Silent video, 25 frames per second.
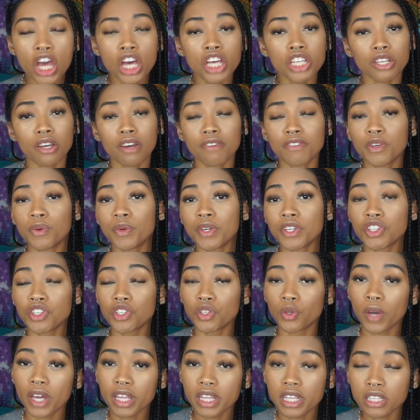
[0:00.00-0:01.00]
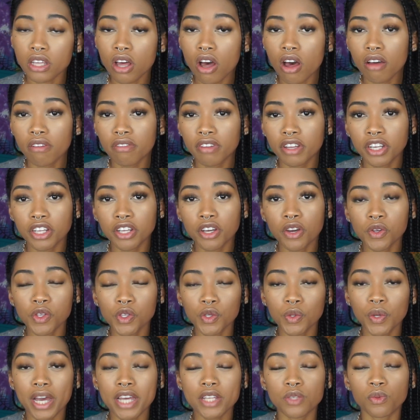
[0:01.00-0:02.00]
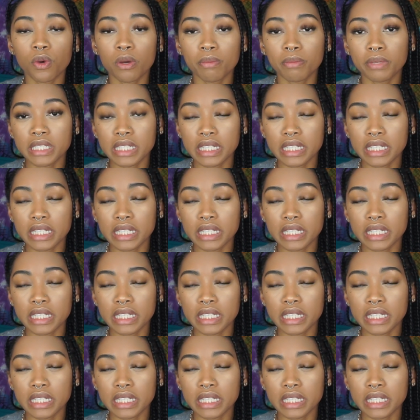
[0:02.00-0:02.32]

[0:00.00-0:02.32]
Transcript: so if you enjoy this haul video and you guys want me